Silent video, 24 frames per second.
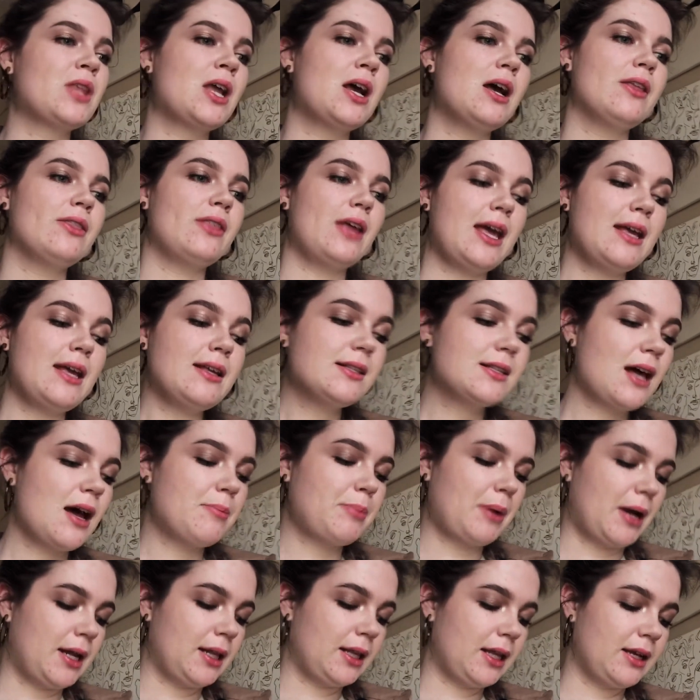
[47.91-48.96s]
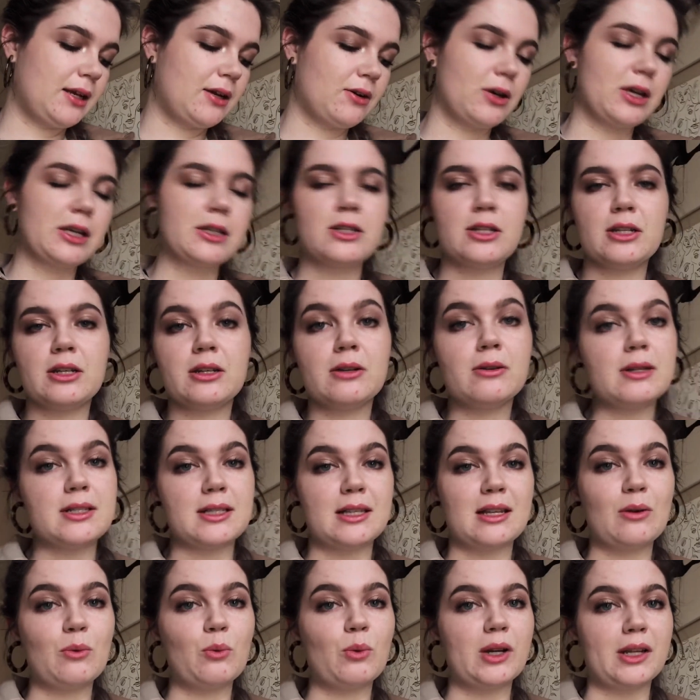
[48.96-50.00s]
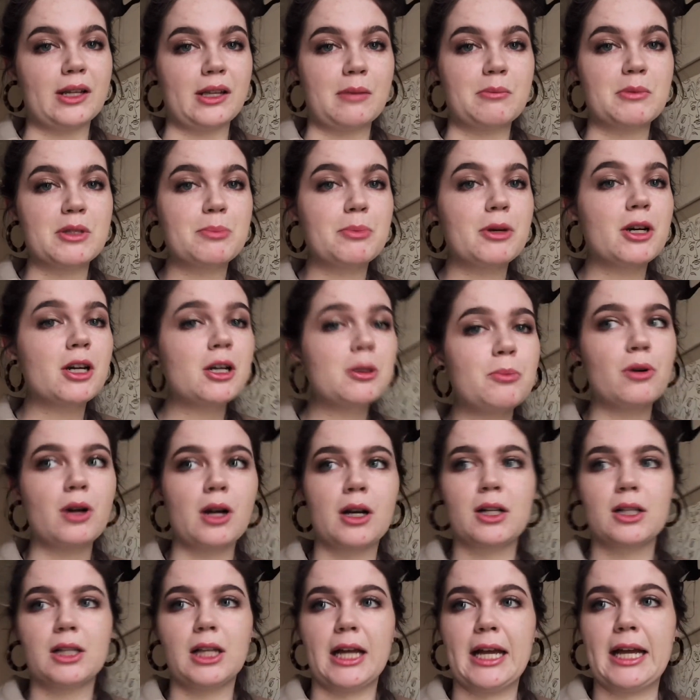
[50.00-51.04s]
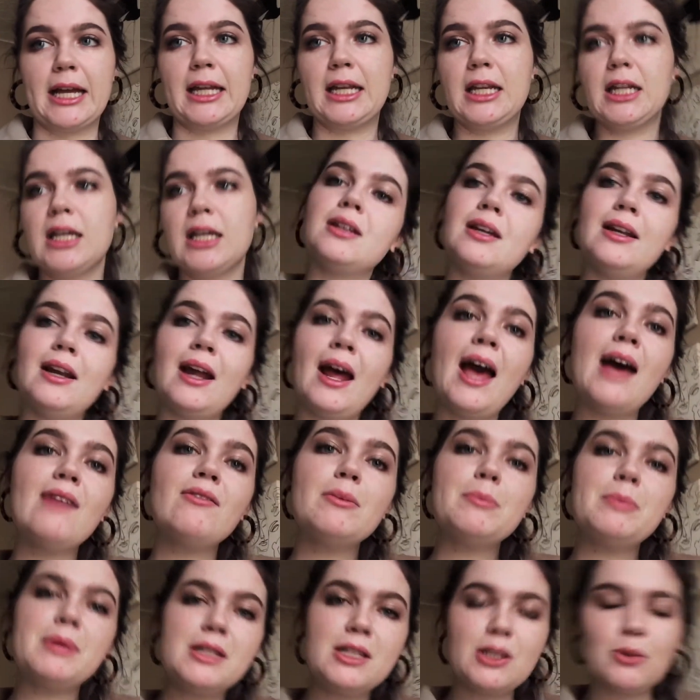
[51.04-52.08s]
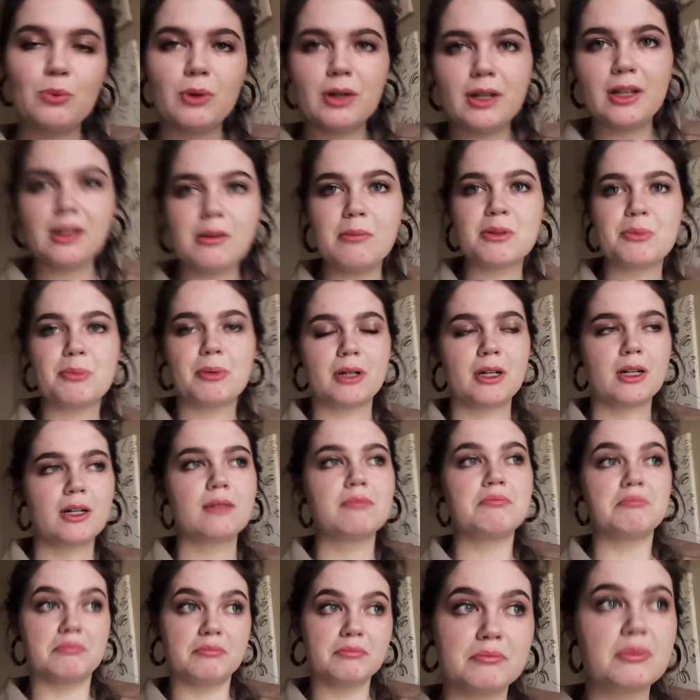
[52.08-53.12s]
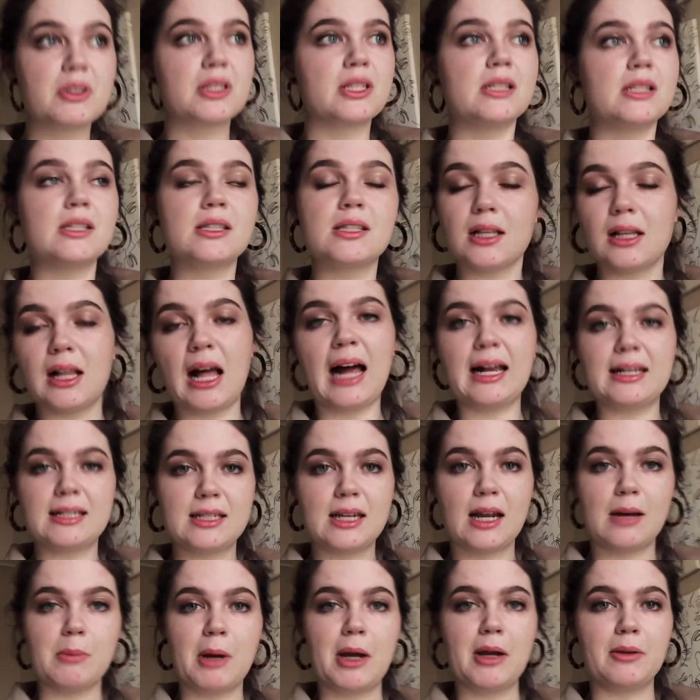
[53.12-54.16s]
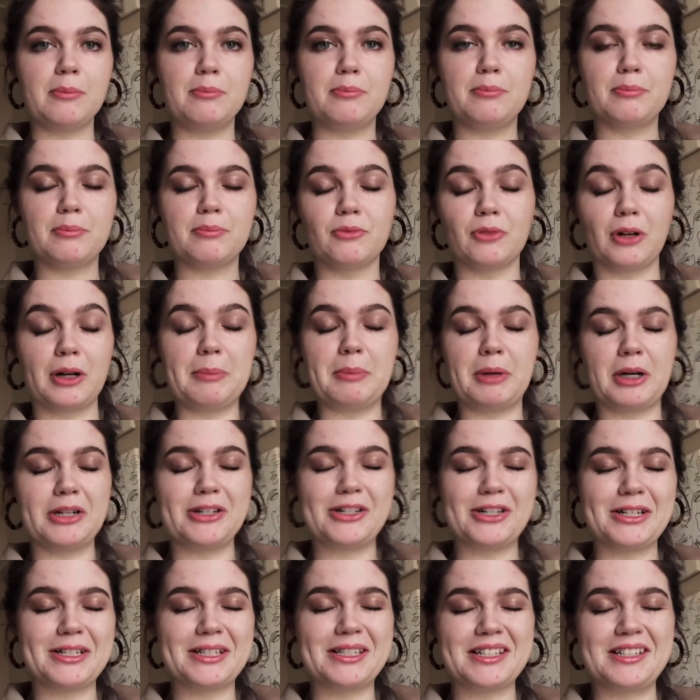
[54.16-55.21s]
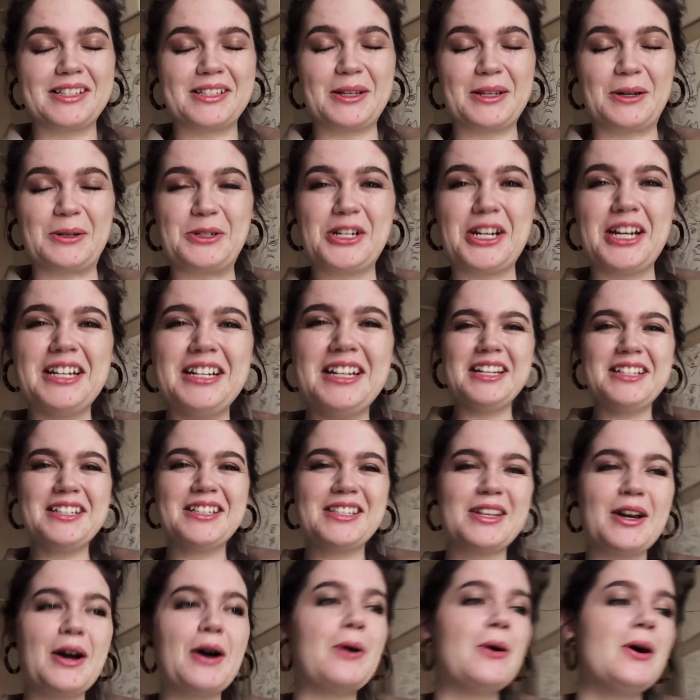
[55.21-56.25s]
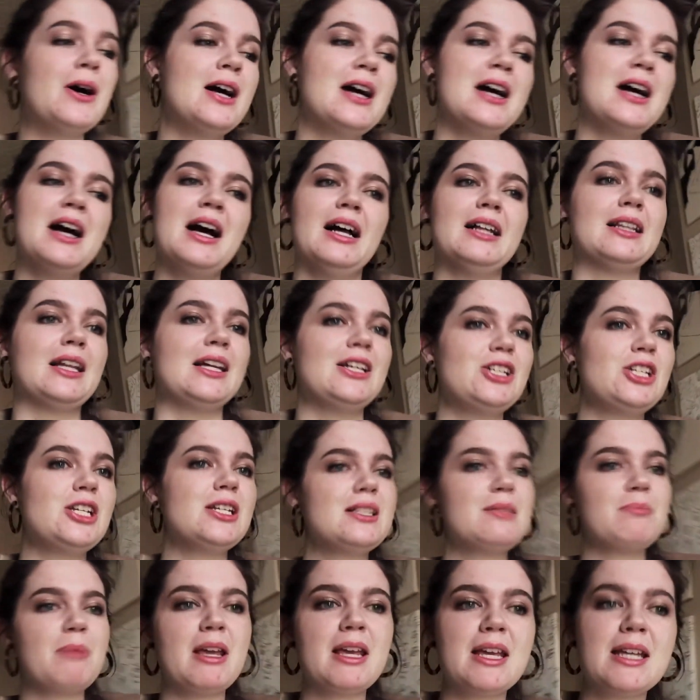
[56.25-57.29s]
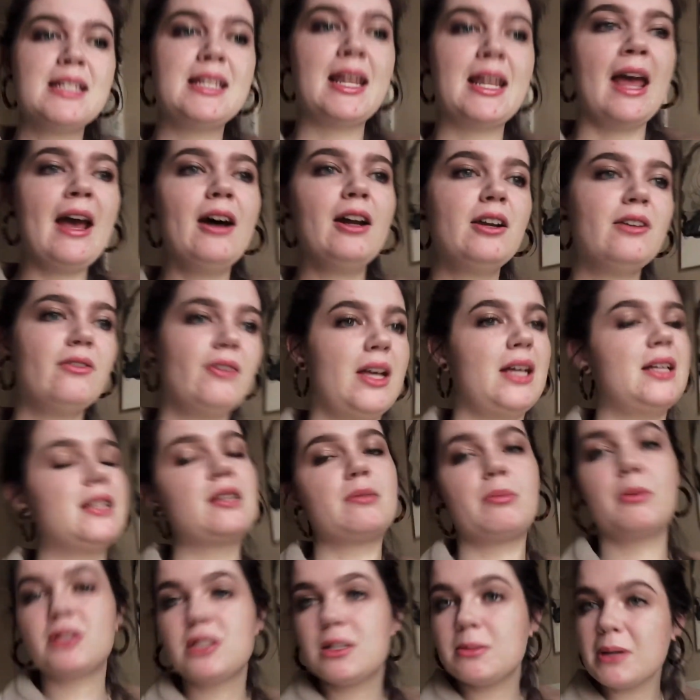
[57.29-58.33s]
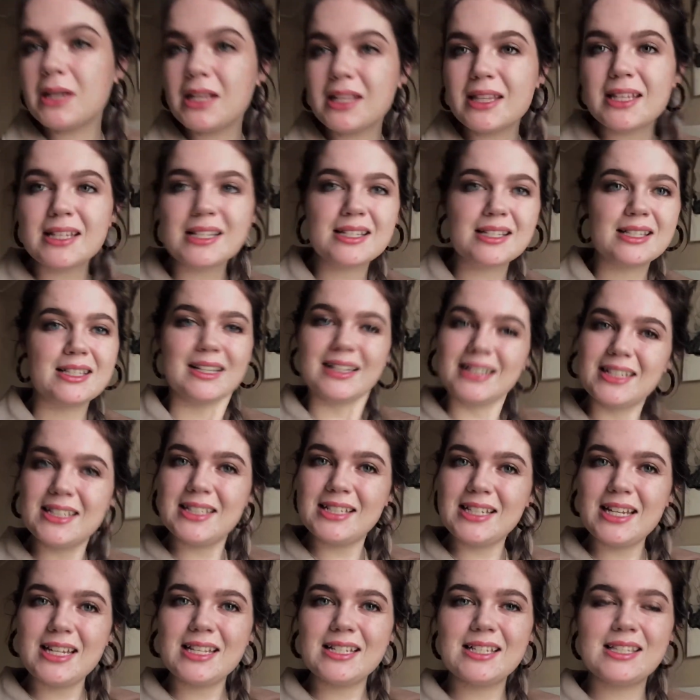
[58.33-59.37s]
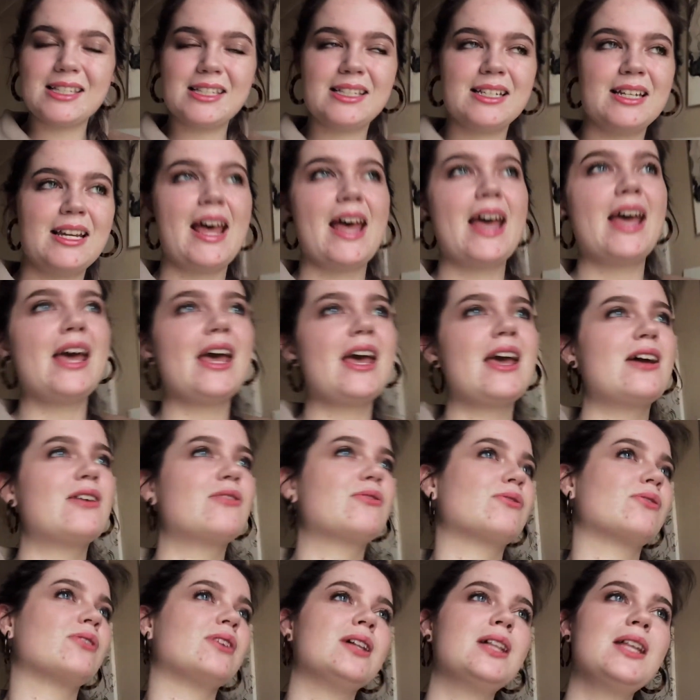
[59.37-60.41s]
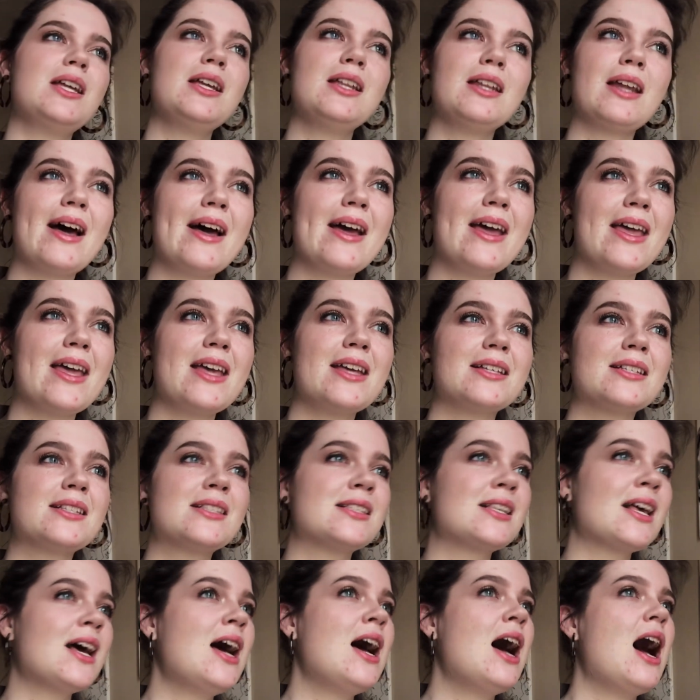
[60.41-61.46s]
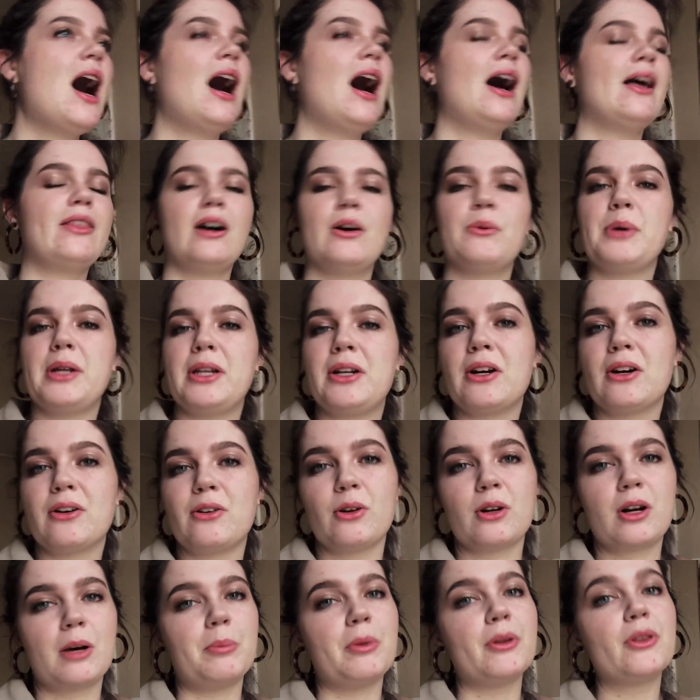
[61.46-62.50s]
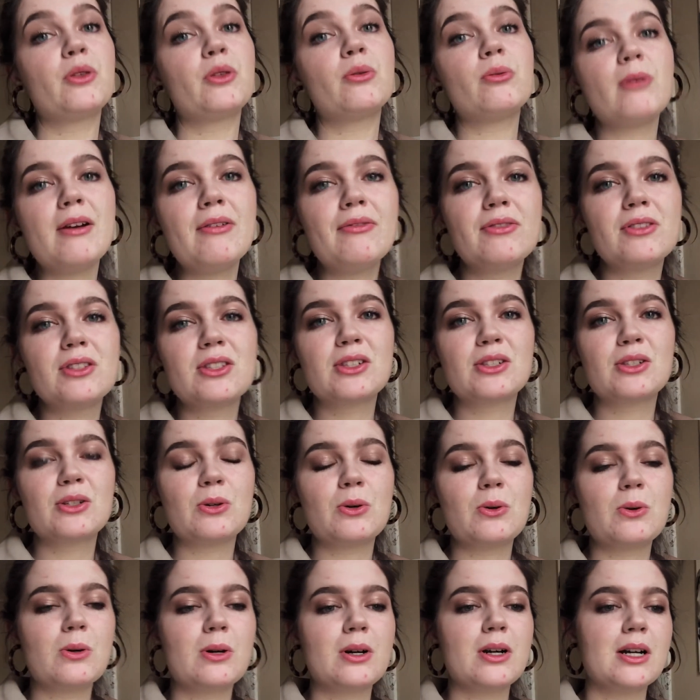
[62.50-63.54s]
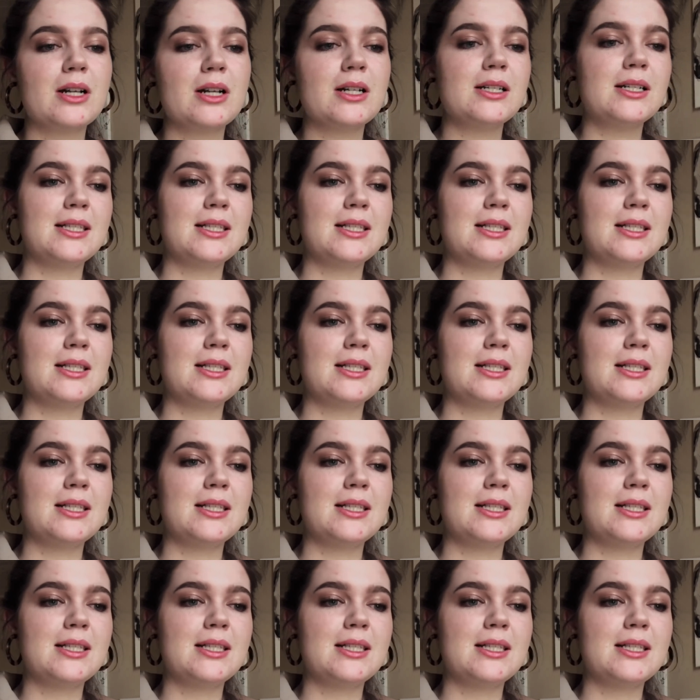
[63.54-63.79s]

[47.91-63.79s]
the Aesop I like going to is in Williamsburg, Brooklyn. I haven't been to Williamsburg since the last time I repurchased this lotion, so let's just make a day out of it. It's supposed to be in the 60s today, really nice. I thought we'd go to a couple thrift stores,